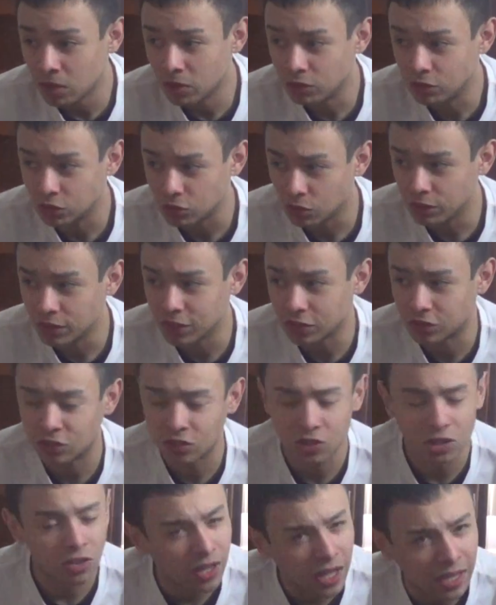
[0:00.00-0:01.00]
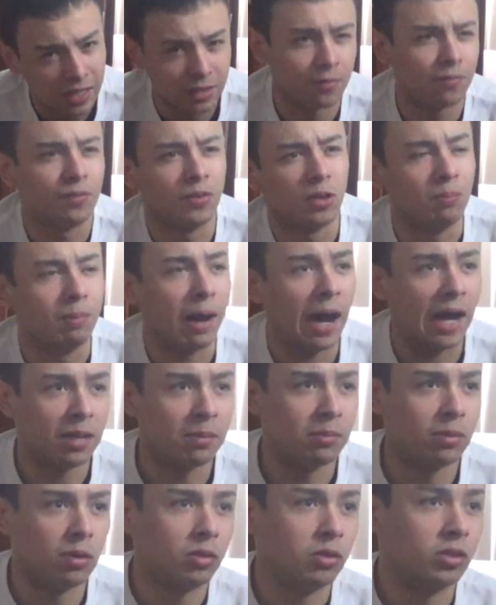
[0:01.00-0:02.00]
There's only a select few
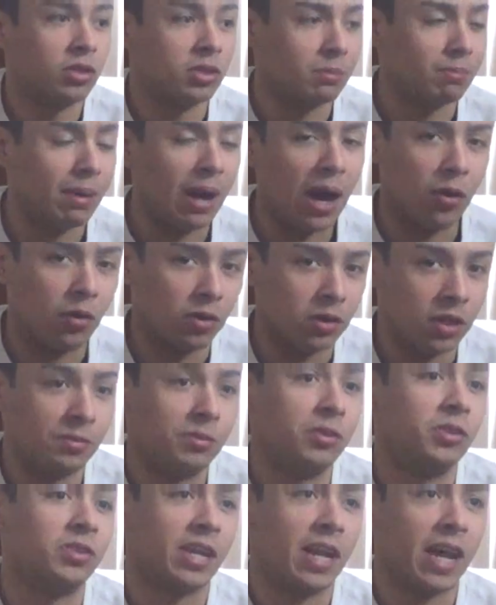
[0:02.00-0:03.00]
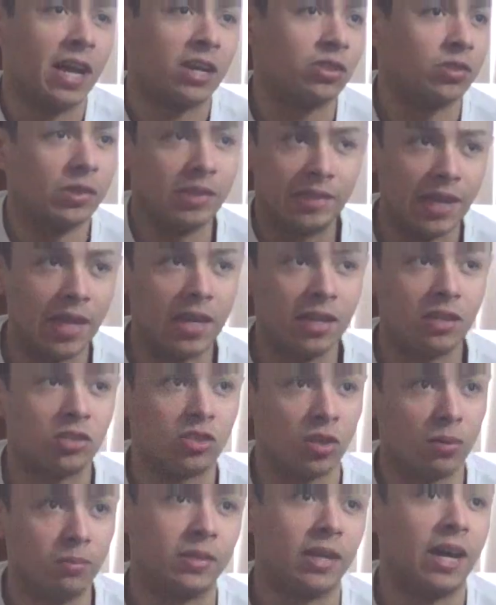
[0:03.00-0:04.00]
bodybuilders and powerlifters that actually take
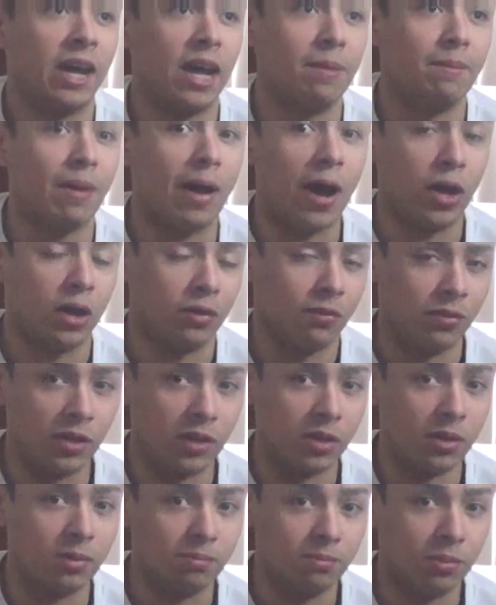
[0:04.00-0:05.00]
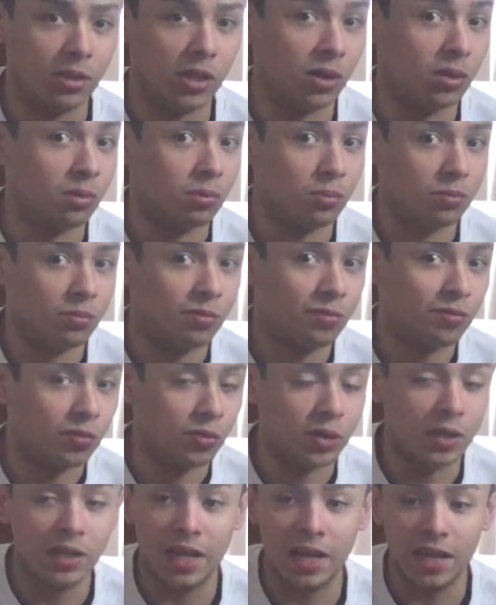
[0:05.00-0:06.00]
some time out of their
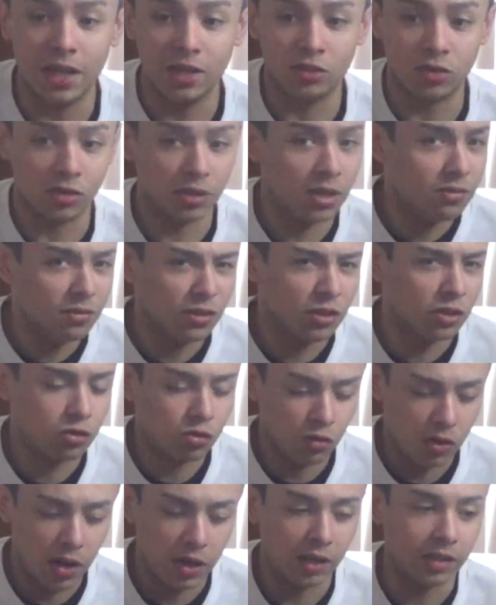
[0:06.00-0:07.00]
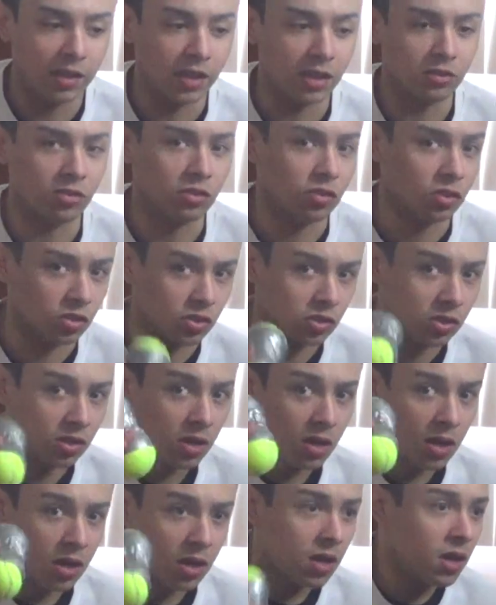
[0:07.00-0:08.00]
free days or even their training days to just
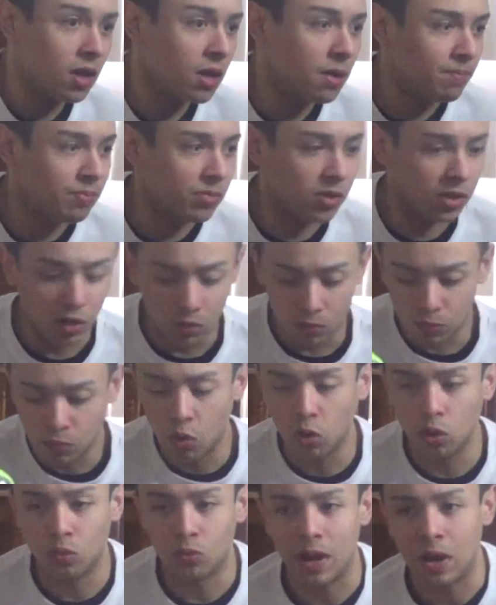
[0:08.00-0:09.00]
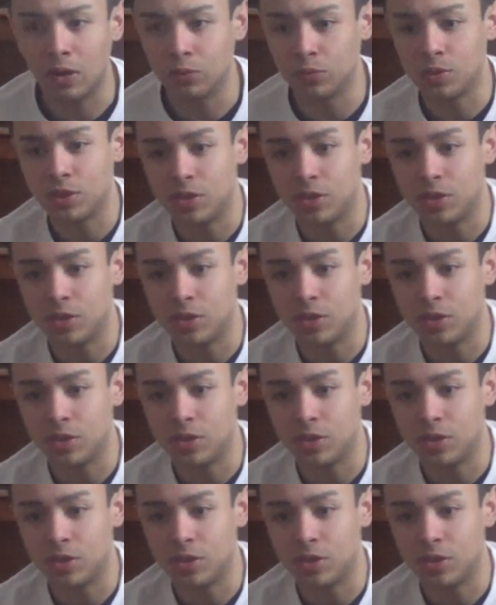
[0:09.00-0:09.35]
roll around